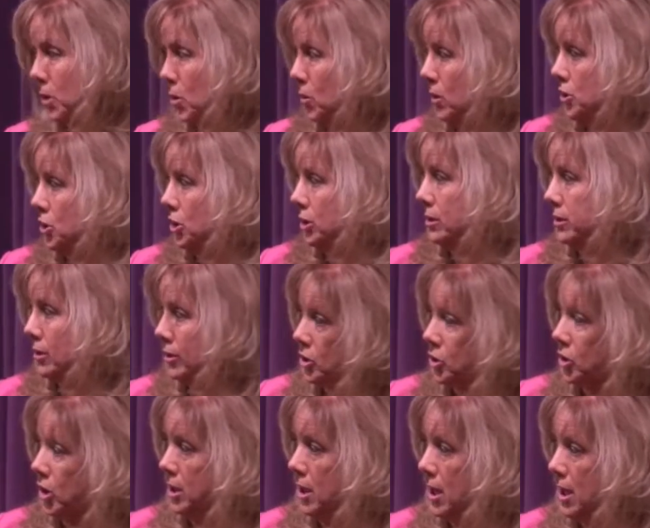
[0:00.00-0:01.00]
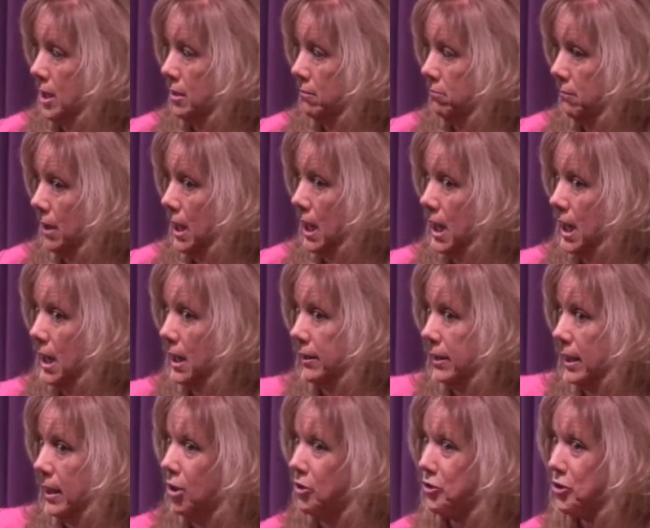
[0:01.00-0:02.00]
Gorgeous, looks good on, I
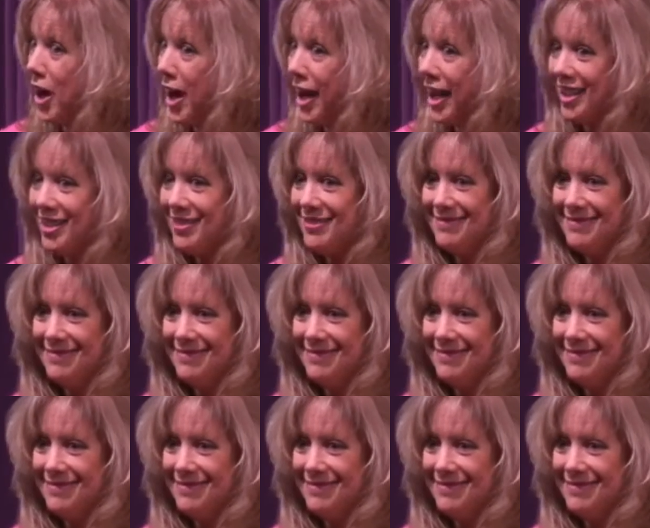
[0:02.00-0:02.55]
think I'll try it.